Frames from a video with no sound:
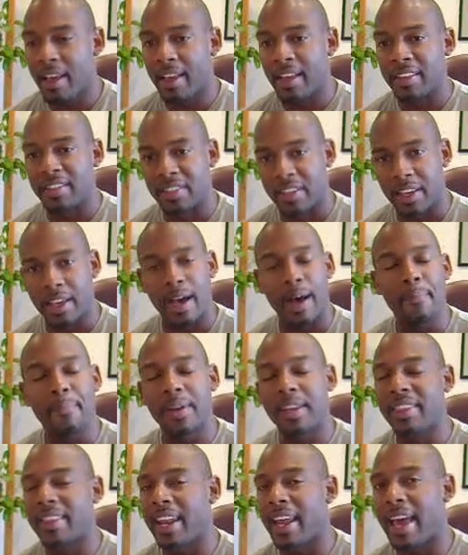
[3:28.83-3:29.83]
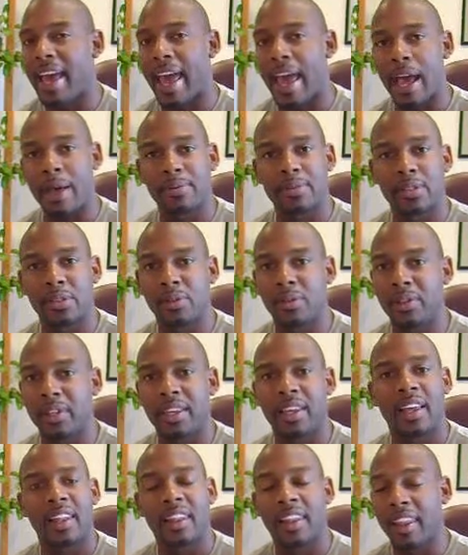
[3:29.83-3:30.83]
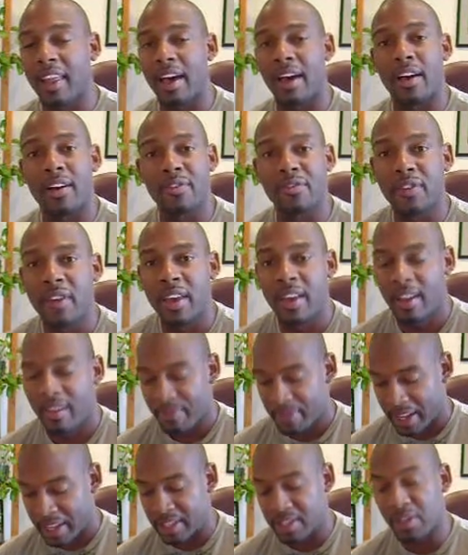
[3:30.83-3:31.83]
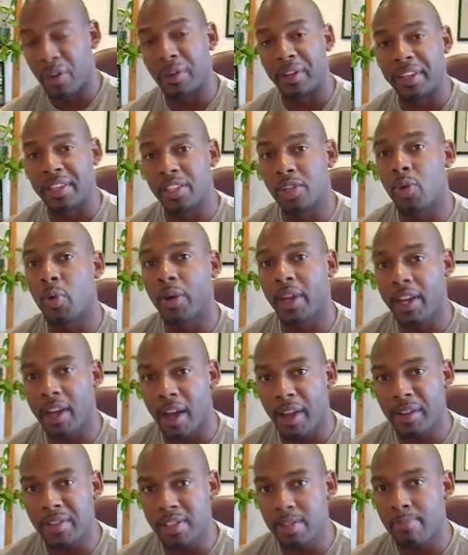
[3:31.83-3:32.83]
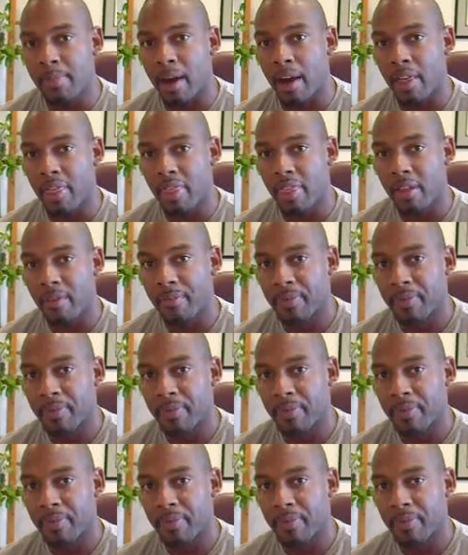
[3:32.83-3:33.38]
It's a company that I absolutely love. It's only $20 a month.